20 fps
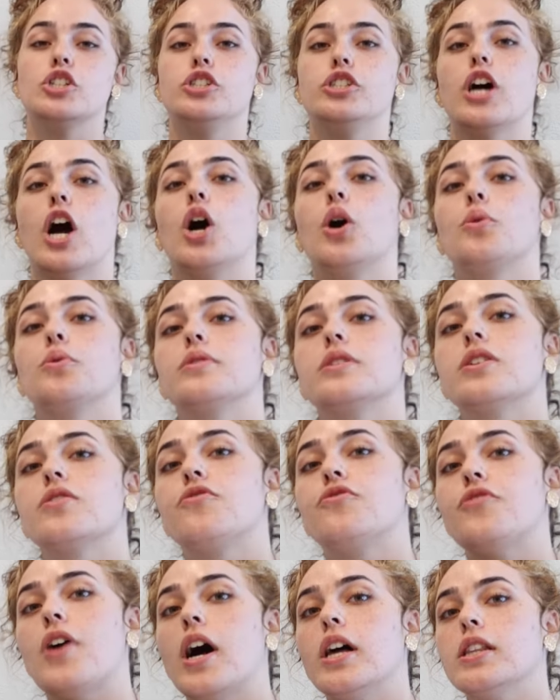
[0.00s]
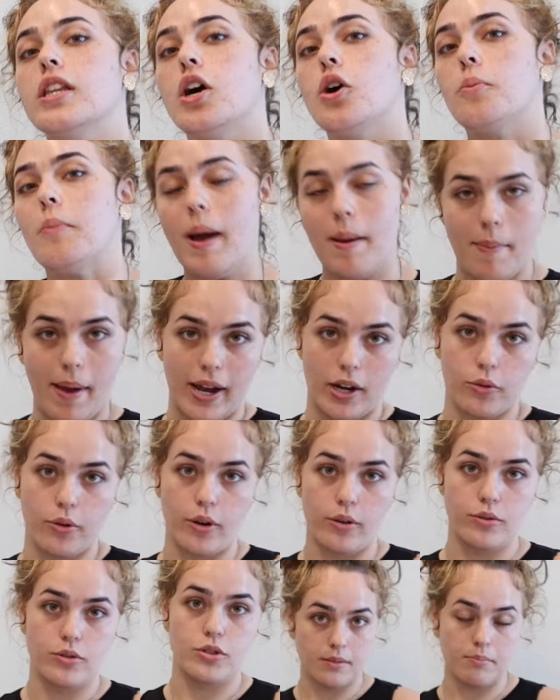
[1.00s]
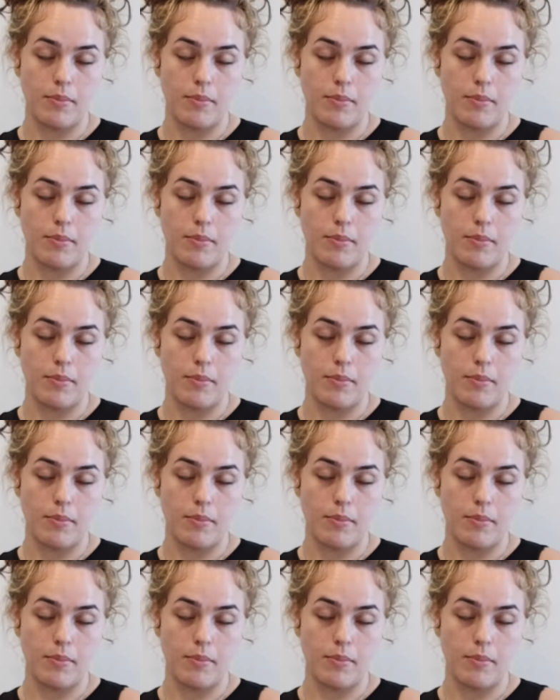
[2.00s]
don't follow my macros.